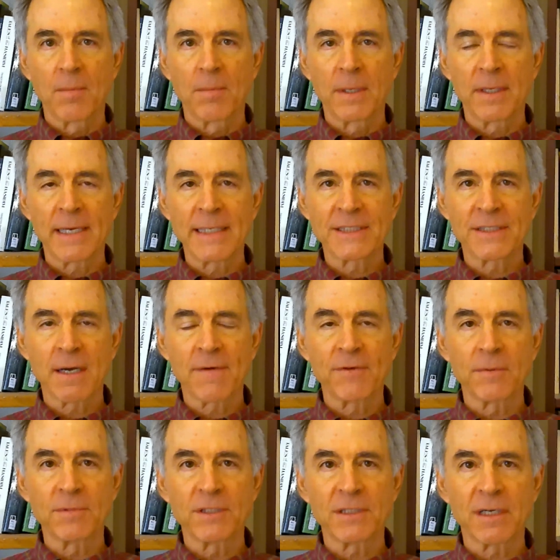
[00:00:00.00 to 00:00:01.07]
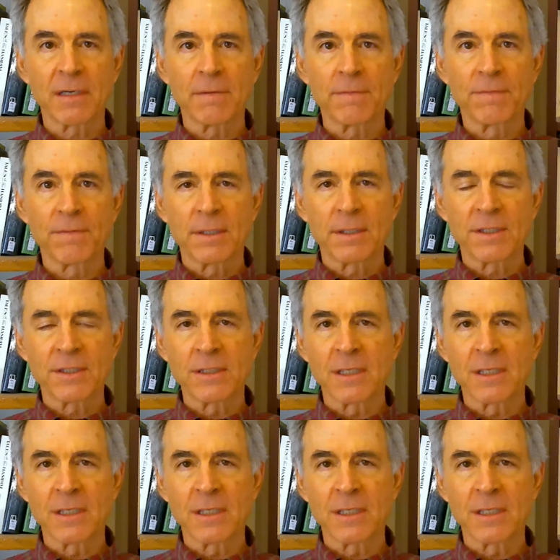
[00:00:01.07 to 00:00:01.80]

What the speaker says: But Esau himself does